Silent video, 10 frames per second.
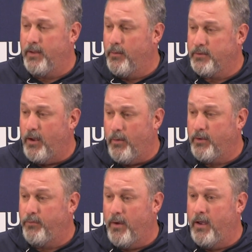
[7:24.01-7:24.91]
It was
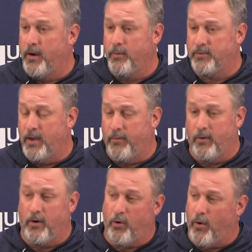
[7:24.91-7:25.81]
always fun, and it was
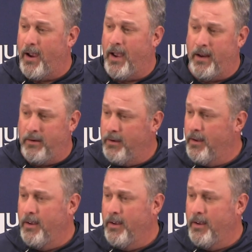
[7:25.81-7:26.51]
never a grind.